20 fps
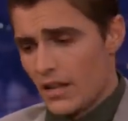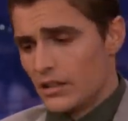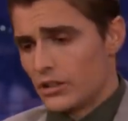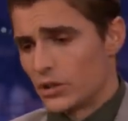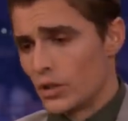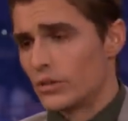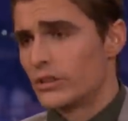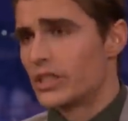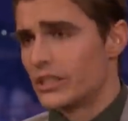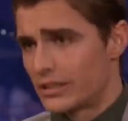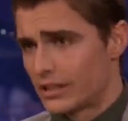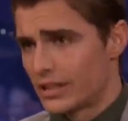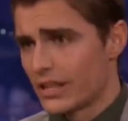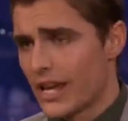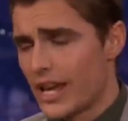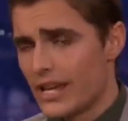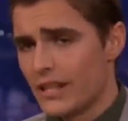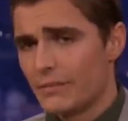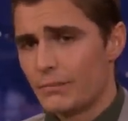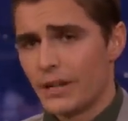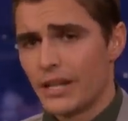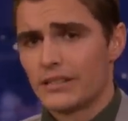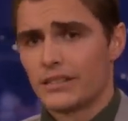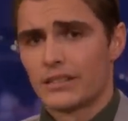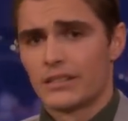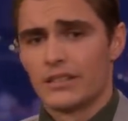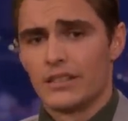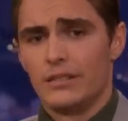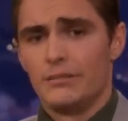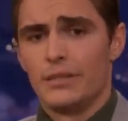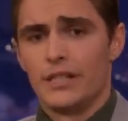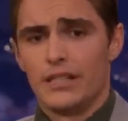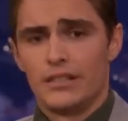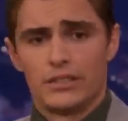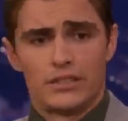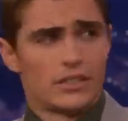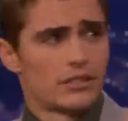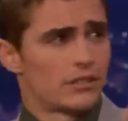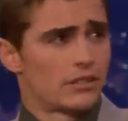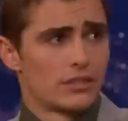So to slate basically
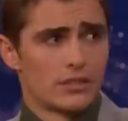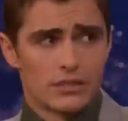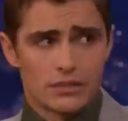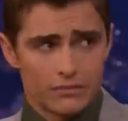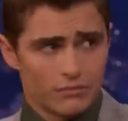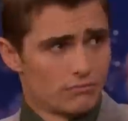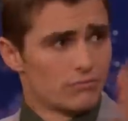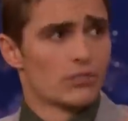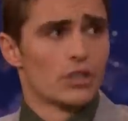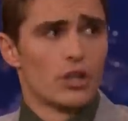means just to